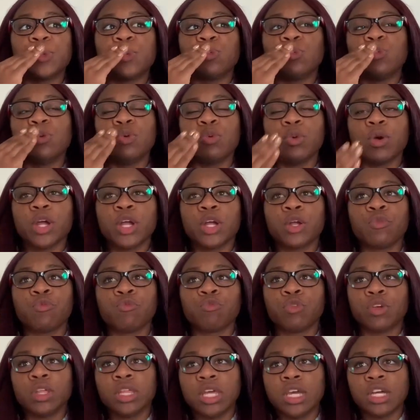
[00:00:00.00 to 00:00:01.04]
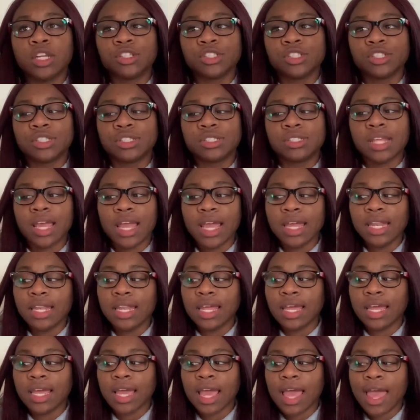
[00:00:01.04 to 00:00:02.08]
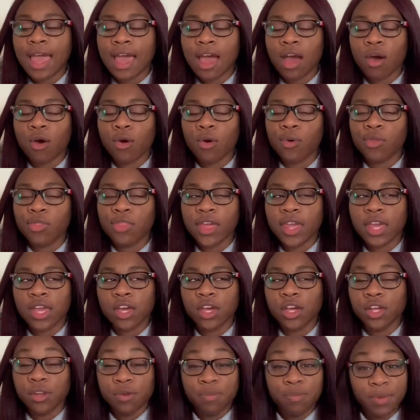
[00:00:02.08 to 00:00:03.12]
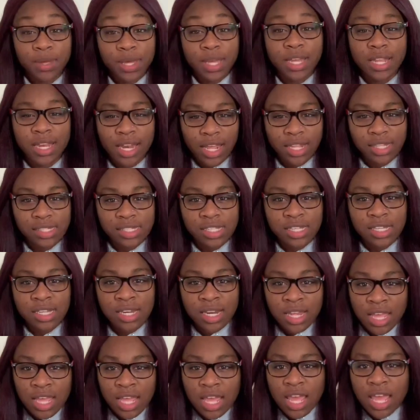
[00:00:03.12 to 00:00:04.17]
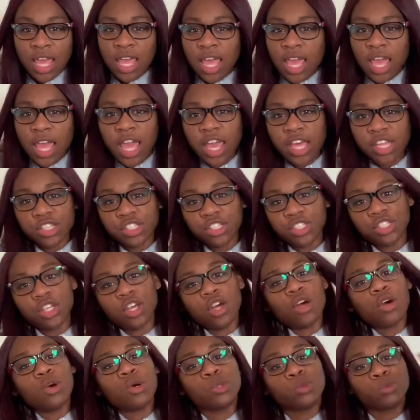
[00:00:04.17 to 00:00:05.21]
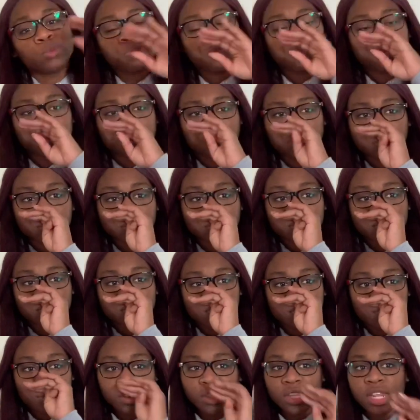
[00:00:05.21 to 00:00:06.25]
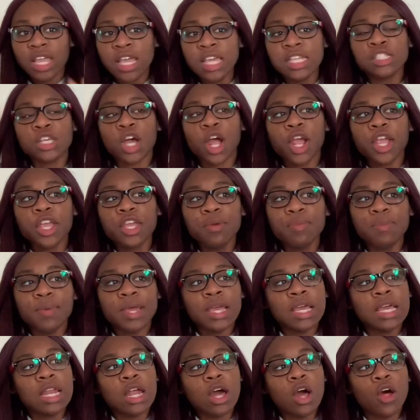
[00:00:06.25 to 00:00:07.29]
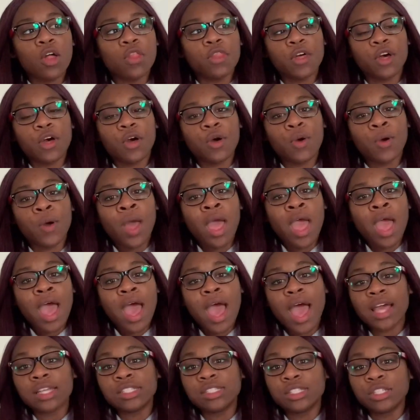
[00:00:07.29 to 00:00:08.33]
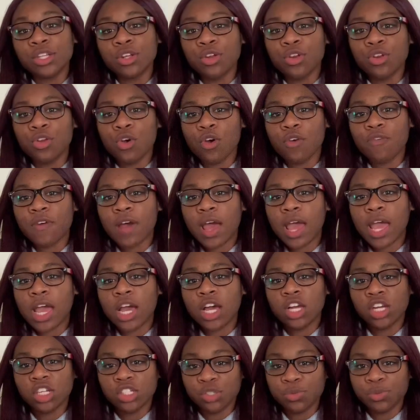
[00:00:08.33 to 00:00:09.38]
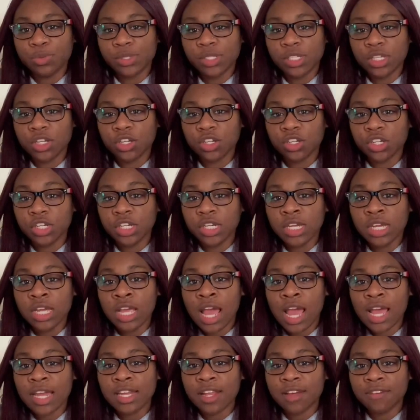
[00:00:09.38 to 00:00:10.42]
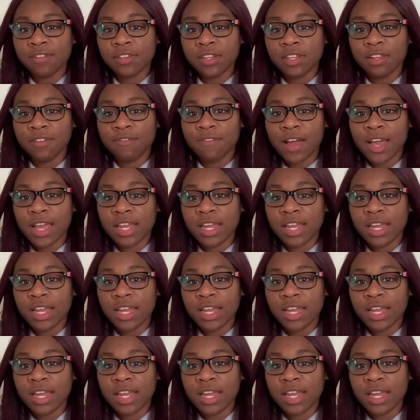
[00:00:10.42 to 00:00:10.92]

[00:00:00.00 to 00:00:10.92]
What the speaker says: we weren't really understanding how they couldn't be connected. And so his argument, although I still don't know if I 100% agree, I definitely